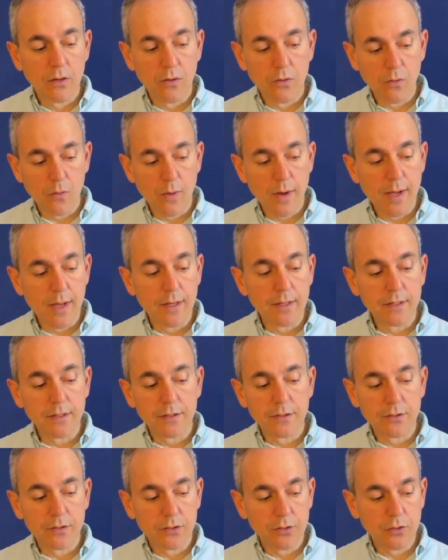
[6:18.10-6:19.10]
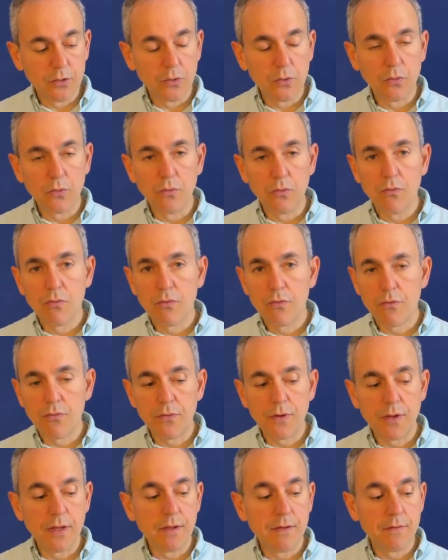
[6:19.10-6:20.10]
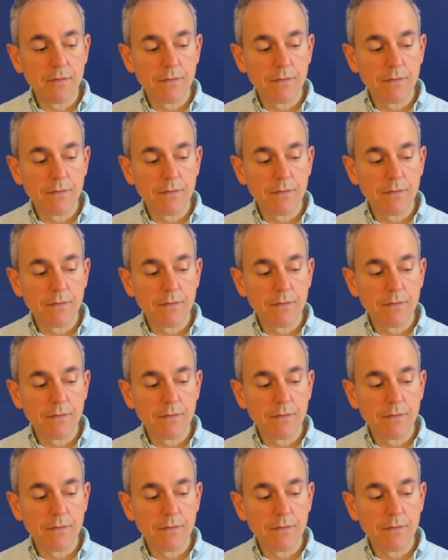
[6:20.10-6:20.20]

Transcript: 1, 2, 3,